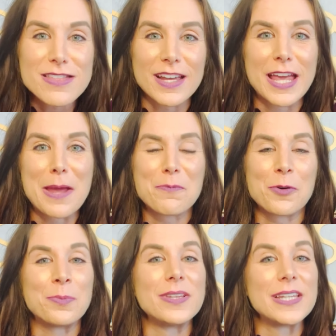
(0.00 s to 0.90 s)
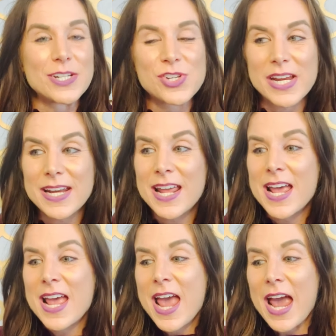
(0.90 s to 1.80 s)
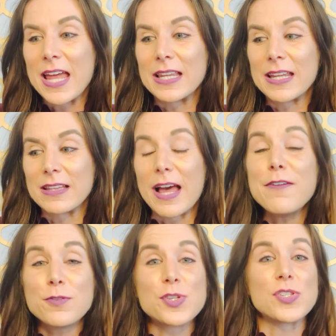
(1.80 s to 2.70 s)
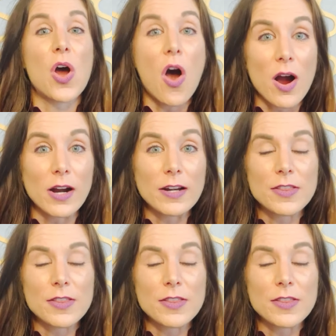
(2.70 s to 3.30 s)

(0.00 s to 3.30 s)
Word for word: I came from religion and life was just hard.